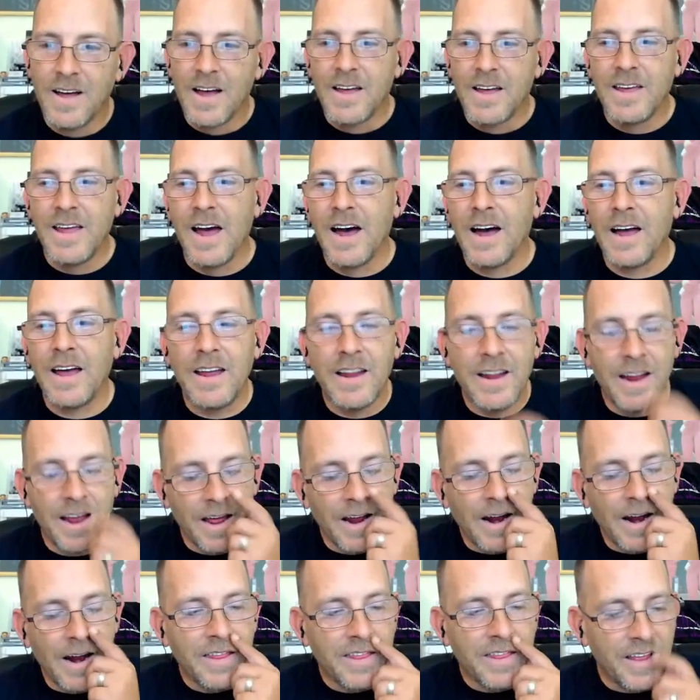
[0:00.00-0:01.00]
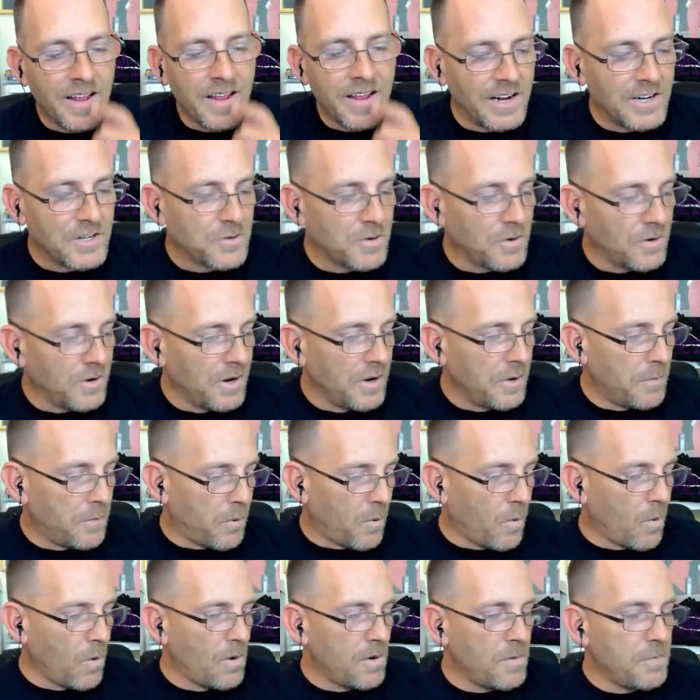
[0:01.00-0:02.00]
Yeah, and I think that's really
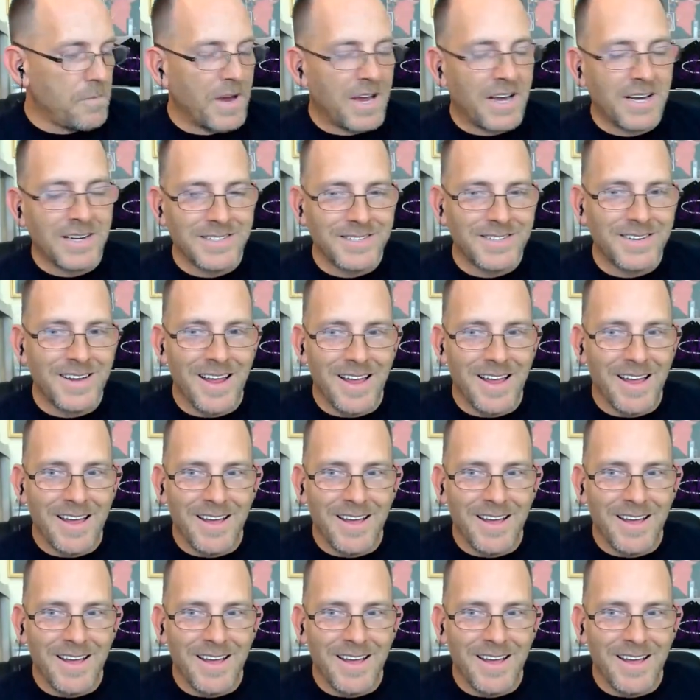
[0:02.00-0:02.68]
important, because